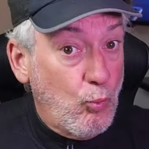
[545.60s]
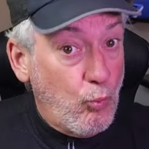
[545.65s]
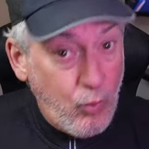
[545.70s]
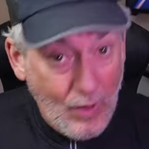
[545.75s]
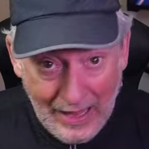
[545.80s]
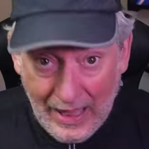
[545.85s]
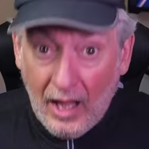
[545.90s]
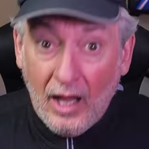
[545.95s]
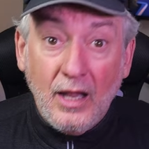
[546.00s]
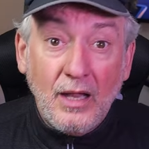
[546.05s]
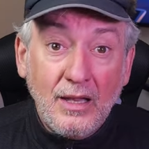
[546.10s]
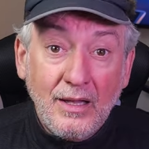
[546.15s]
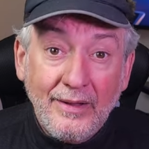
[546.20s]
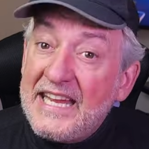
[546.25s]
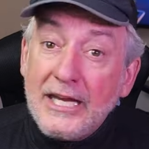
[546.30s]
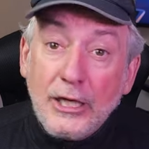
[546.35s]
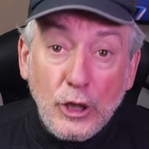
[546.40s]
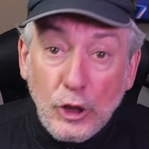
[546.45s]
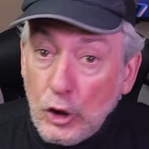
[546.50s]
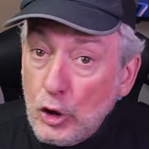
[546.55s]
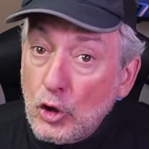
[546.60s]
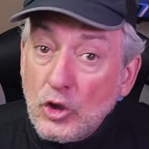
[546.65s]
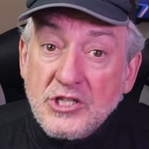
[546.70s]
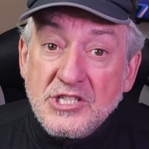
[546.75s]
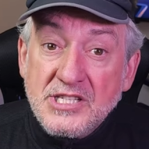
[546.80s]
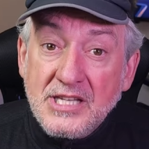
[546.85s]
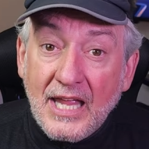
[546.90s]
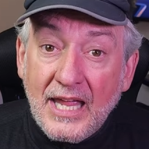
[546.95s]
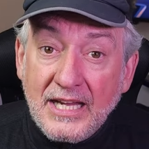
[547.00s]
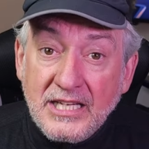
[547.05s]
Well, it
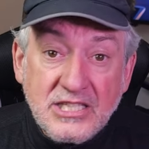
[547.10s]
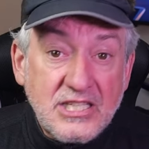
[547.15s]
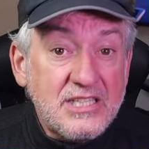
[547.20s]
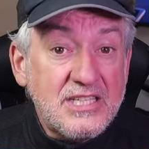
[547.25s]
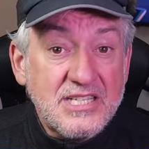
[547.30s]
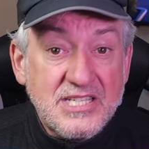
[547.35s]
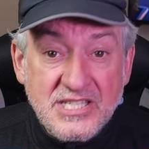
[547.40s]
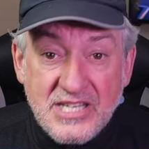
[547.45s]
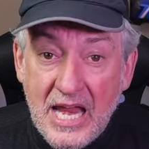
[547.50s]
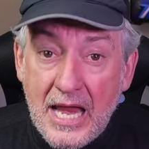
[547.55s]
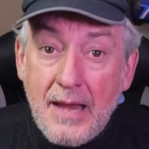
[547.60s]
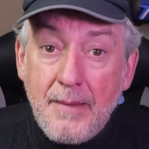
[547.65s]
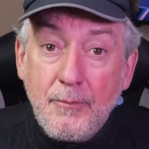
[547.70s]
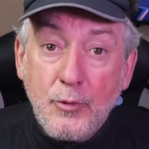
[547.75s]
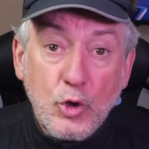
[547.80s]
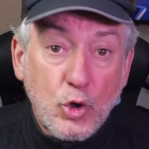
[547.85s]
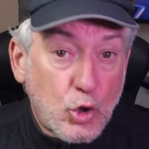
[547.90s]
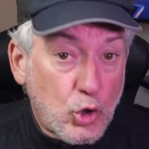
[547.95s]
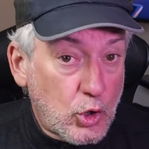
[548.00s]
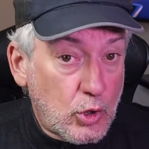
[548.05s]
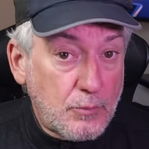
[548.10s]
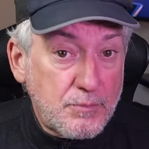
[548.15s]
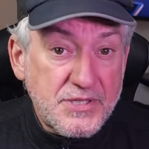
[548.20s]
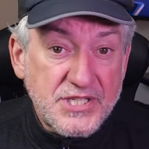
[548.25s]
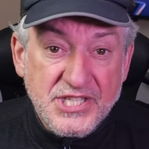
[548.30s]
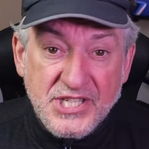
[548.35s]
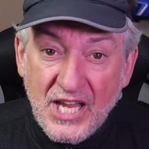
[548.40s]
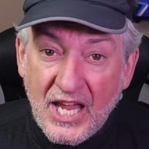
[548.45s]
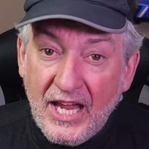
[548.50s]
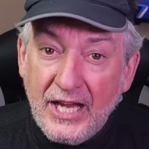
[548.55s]
looks like to the same
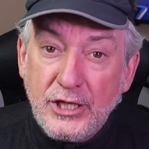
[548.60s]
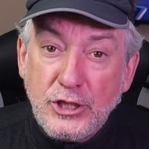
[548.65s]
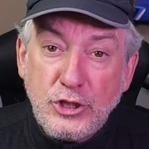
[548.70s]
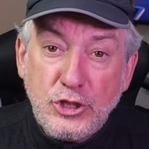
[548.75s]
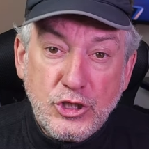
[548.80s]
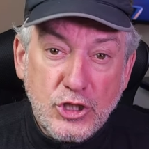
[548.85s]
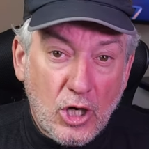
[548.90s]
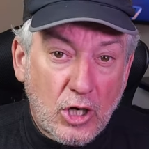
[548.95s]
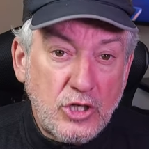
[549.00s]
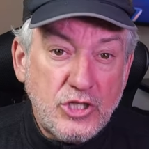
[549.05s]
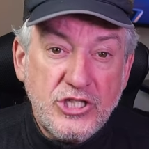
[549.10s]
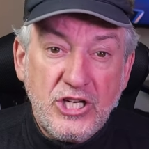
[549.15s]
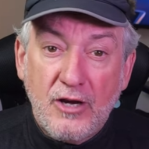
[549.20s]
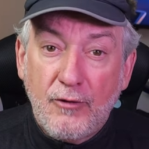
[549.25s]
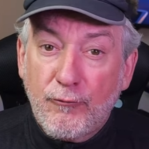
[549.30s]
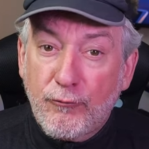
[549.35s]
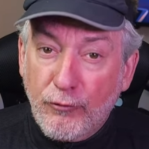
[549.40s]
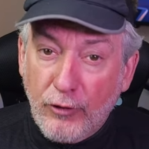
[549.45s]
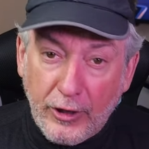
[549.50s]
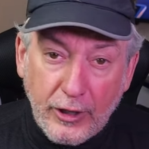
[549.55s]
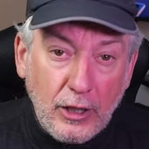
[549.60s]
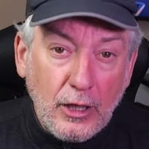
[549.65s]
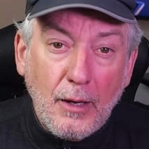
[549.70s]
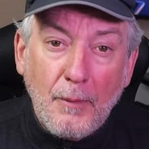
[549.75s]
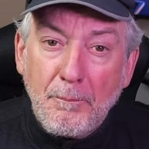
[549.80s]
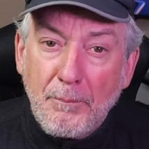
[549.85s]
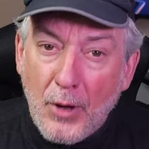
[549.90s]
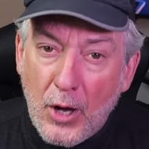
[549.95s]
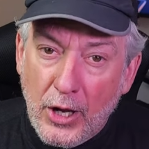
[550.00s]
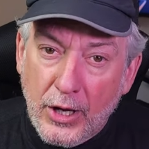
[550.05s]
curbside charging frontal
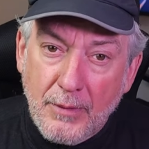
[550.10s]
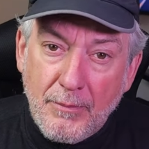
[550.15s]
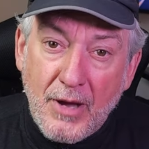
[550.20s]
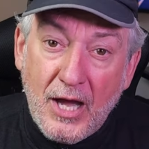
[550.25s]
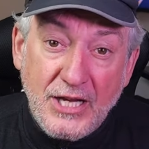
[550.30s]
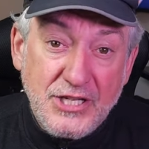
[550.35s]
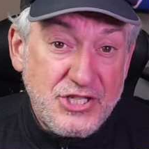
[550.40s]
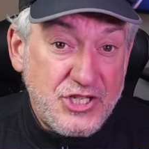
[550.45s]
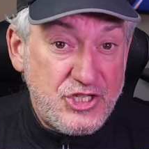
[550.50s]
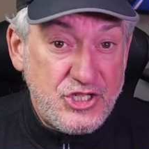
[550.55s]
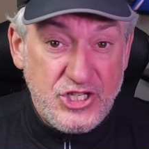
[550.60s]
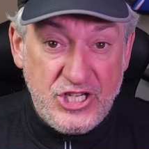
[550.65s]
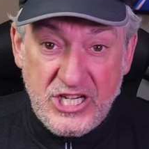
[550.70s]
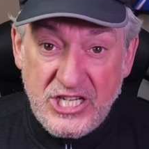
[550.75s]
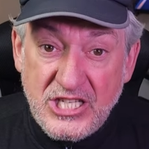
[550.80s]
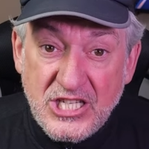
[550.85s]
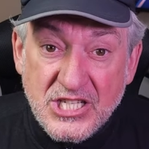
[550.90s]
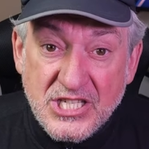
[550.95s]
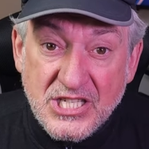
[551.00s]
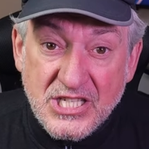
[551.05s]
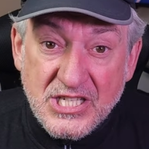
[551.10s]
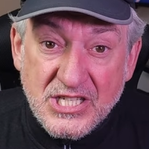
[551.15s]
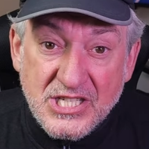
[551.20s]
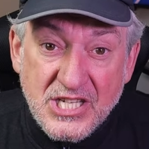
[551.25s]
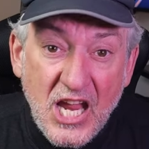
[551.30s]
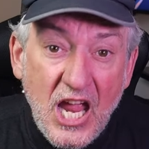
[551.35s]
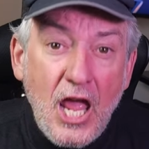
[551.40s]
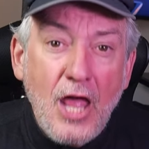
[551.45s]
lobotomized geniuses